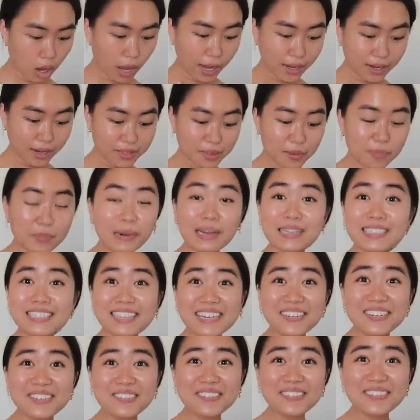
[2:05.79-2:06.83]
I got the
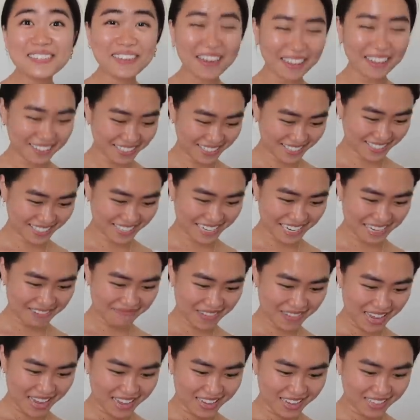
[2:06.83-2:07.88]
presidential scholarship.
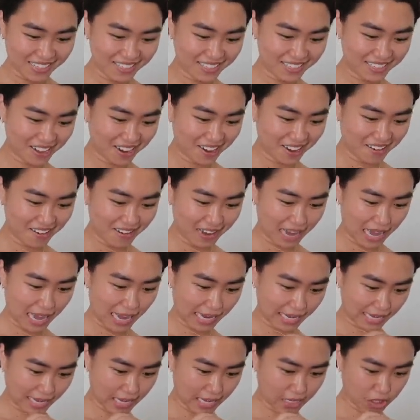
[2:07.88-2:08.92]
So
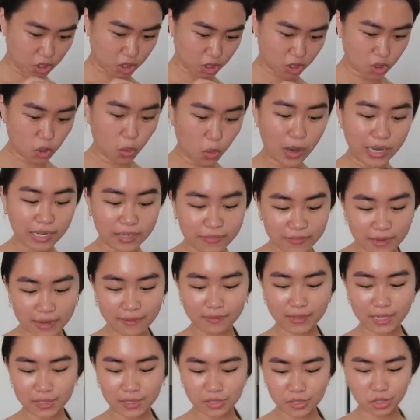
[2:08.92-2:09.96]
I get
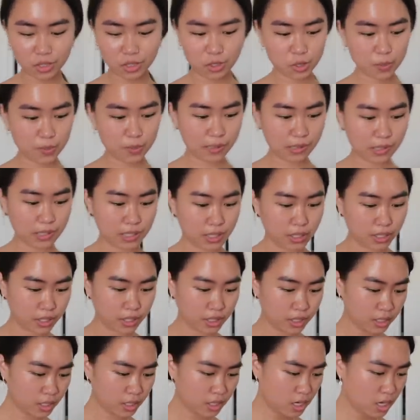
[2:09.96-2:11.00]
$25,000 per
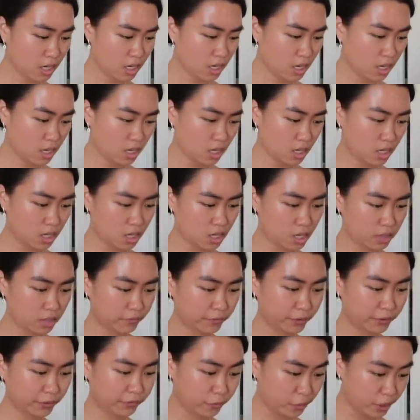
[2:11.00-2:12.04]
year
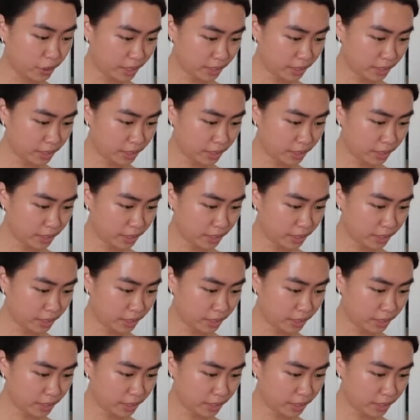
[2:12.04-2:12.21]
for 4